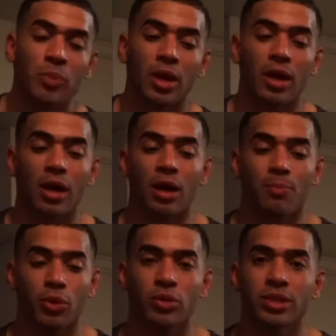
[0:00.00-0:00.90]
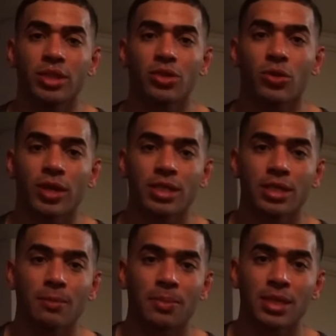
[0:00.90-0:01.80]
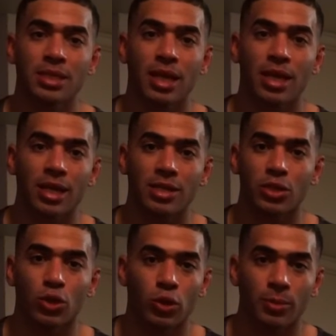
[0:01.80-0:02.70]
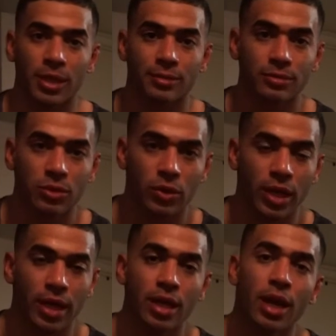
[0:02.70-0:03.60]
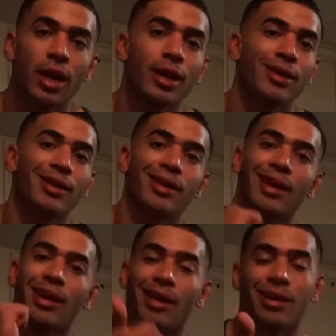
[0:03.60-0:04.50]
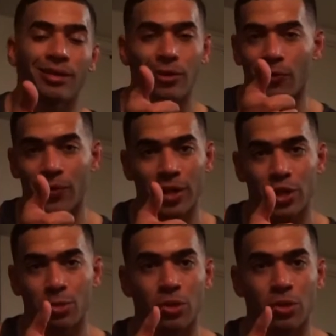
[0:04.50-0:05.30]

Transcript: Protein, creatine, BCAAs, and glutamine, okay? And don't forget your